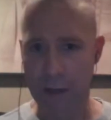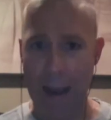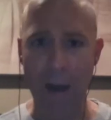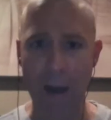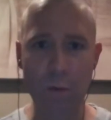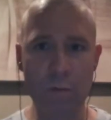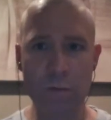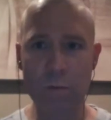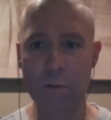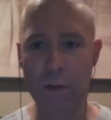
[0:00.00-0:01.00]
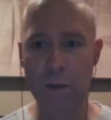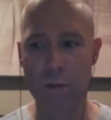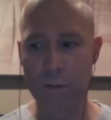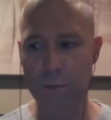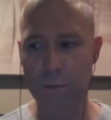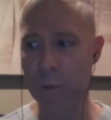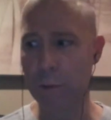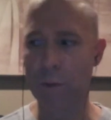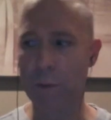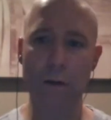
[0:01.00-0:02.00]
out. For
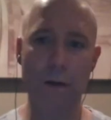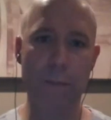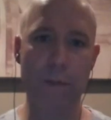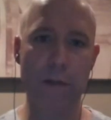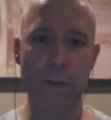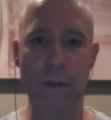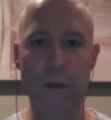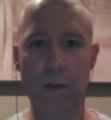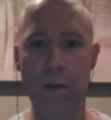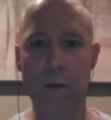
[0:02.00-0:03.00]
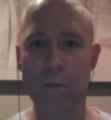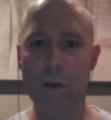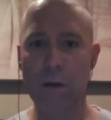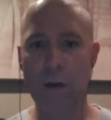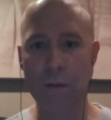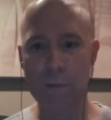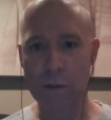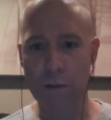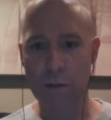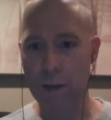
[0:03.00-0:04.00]
sure. I mean, I think I'm
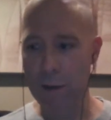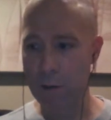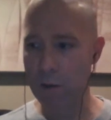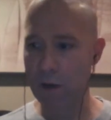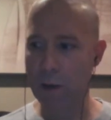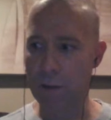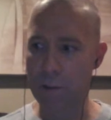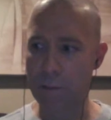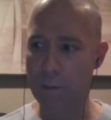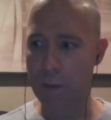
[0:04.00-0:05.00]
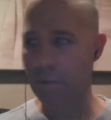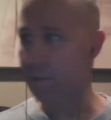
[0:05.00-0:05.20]
certainly not unique in the